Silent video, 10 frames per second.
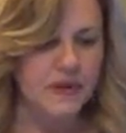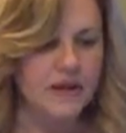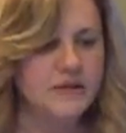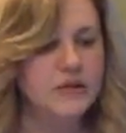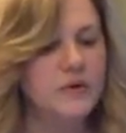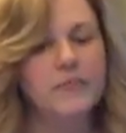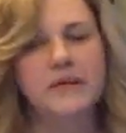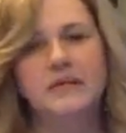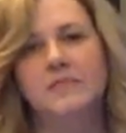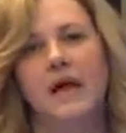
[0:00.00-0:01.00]
So
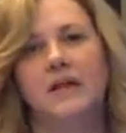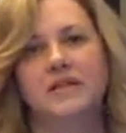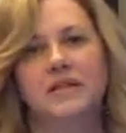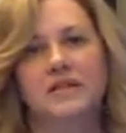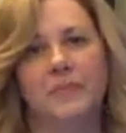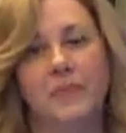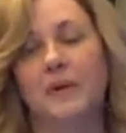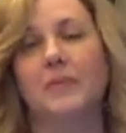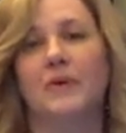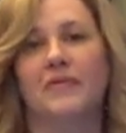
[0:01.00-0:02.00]
epistemology is a
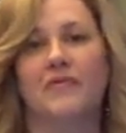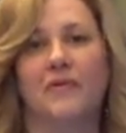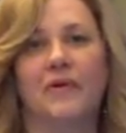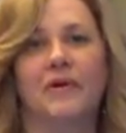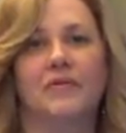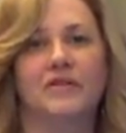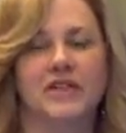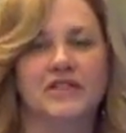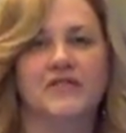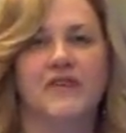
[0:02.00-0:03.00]
big word for
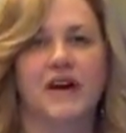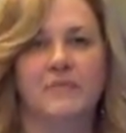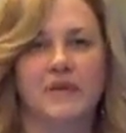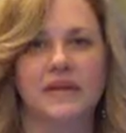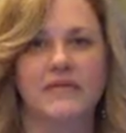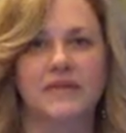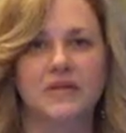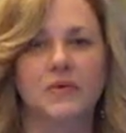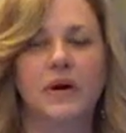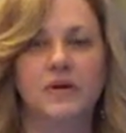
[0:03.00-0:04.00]
justified belief.
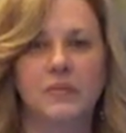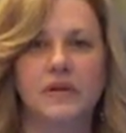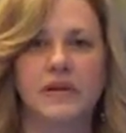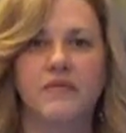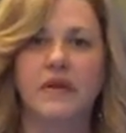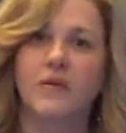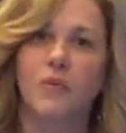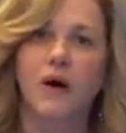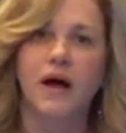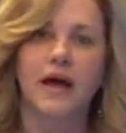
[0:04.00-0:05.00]
It's what you believe in and
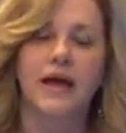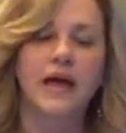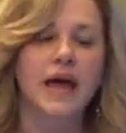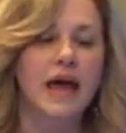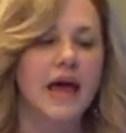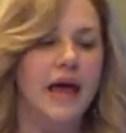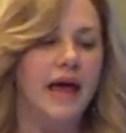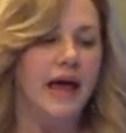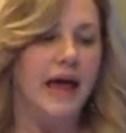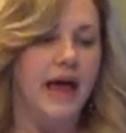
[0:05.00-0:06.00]
why.
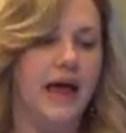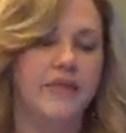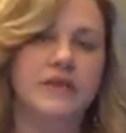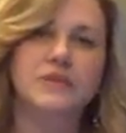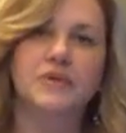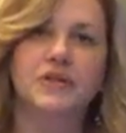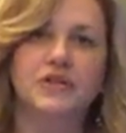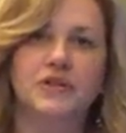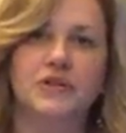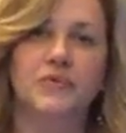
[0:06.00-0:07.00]
And this
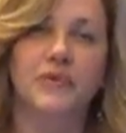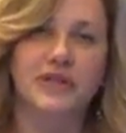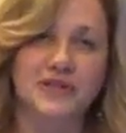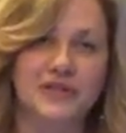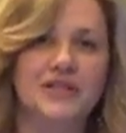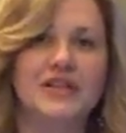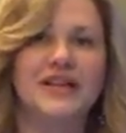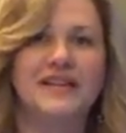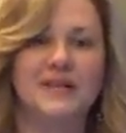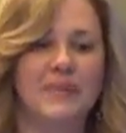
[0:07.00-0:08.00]
research
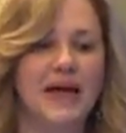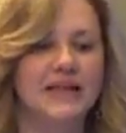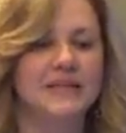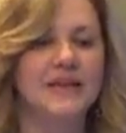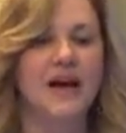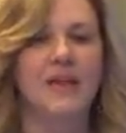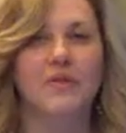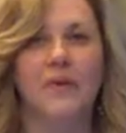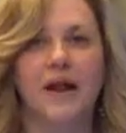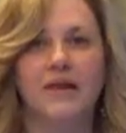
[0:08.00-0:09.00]
depends on the
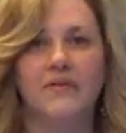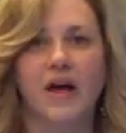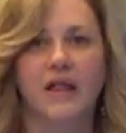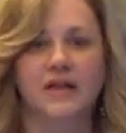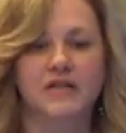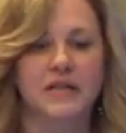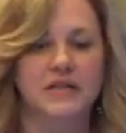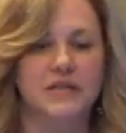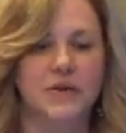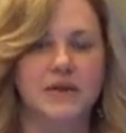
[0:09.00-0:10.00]
body of knowledge
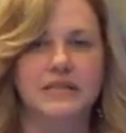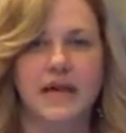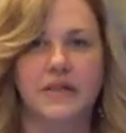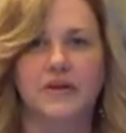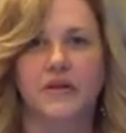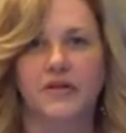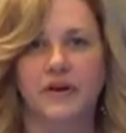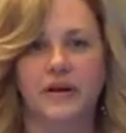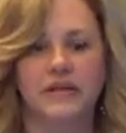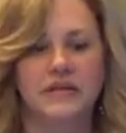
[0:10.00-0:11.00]
that's known as ethical
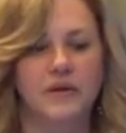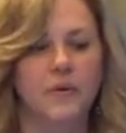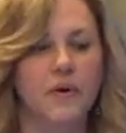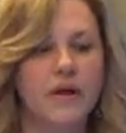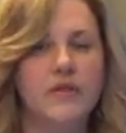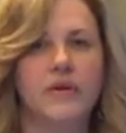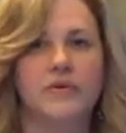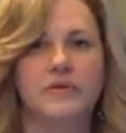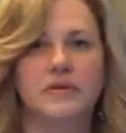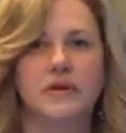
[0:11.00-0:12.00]
theories. One of
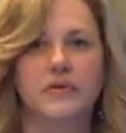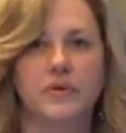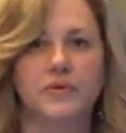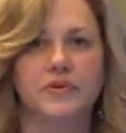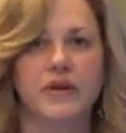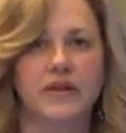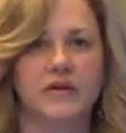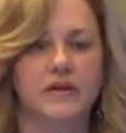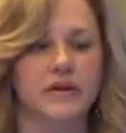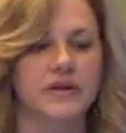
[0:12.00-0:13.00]
those groups of
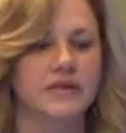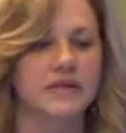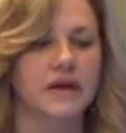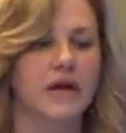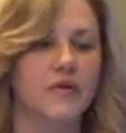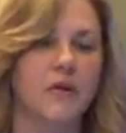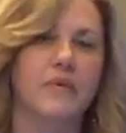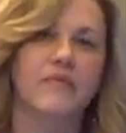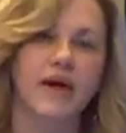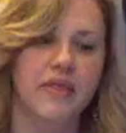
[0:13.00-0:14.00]
ethical theories is called
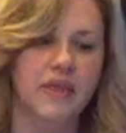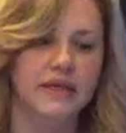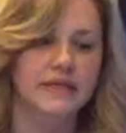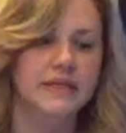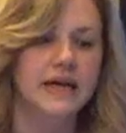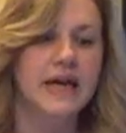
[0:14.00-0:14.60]
normative ethics.